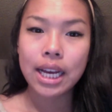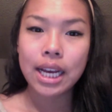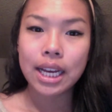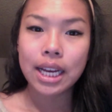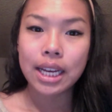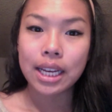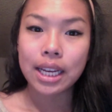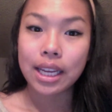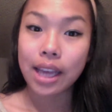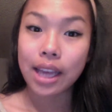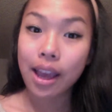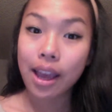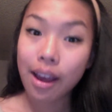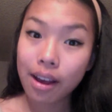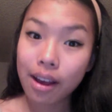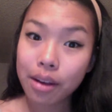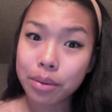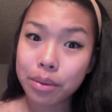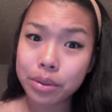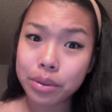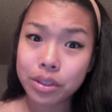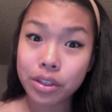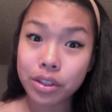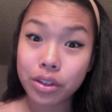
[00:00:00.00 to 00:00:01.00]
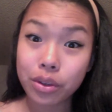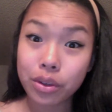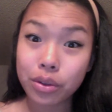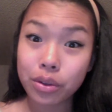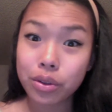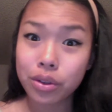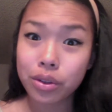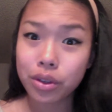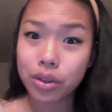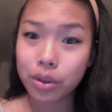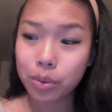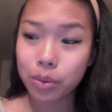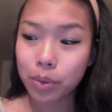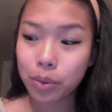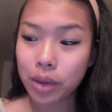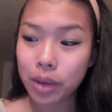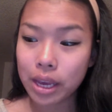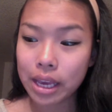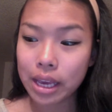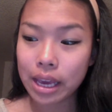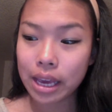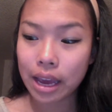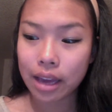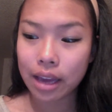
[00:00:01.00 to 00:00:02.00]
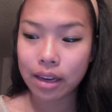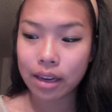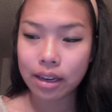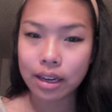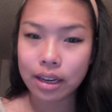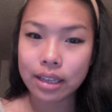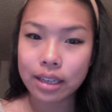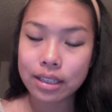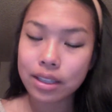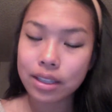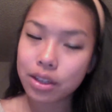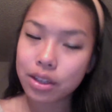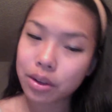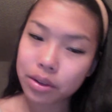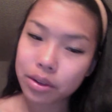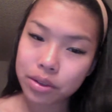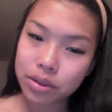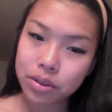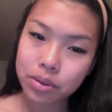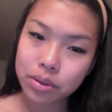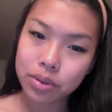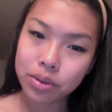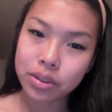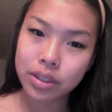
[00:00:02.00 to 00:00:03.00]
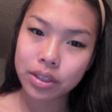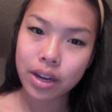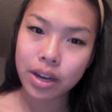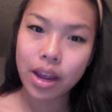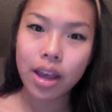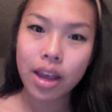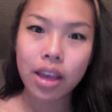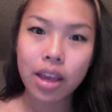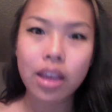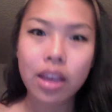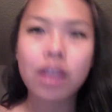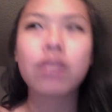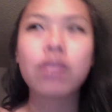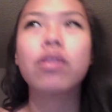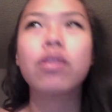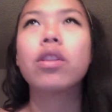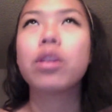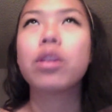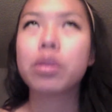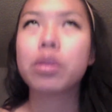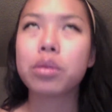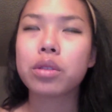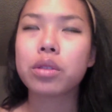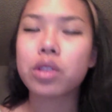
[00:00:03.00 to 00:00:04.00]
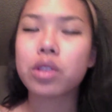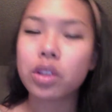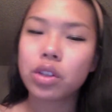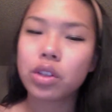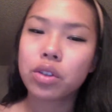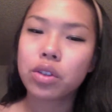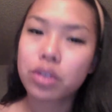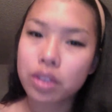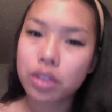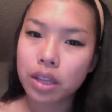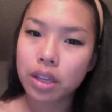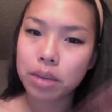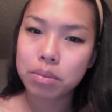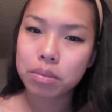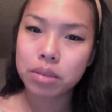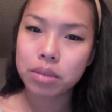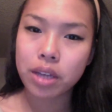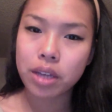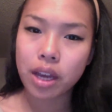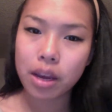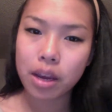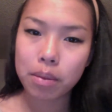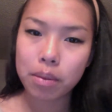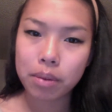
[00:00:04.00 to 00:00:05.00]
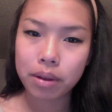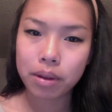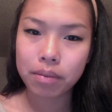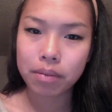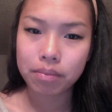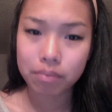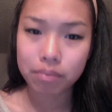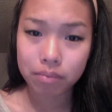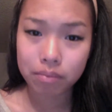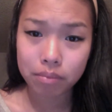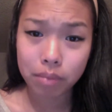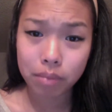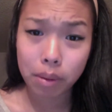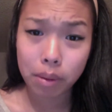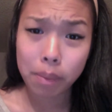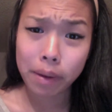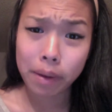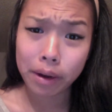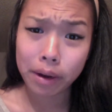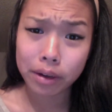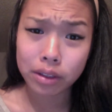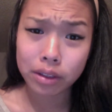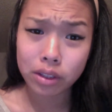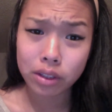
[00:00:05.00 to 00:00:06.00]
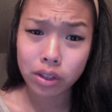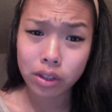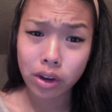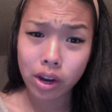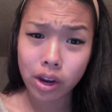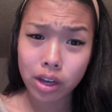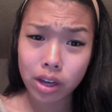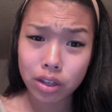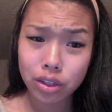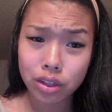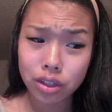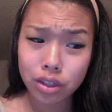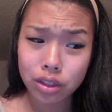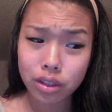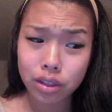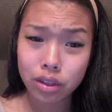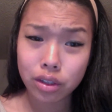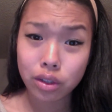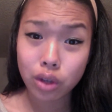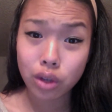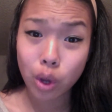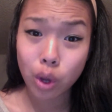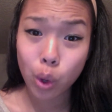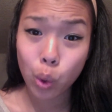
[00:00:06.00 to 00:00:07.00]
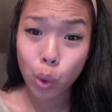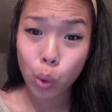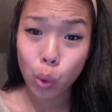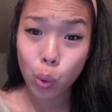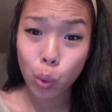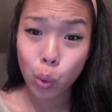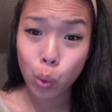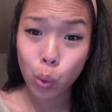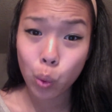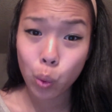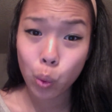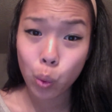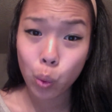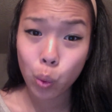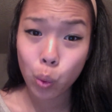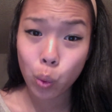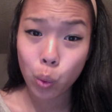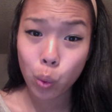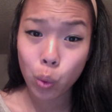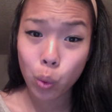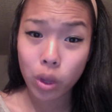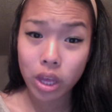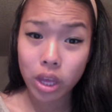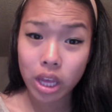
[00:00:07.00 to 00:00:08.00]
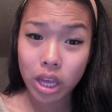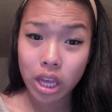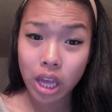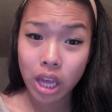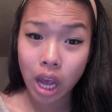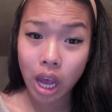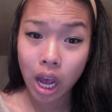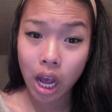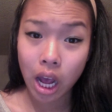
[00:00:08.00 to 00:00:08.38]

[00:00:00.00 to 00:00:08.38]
yeah, it was a good weekend, and I did go to school today, even though it was senior skip day, but my parents are Asian, so, yeah.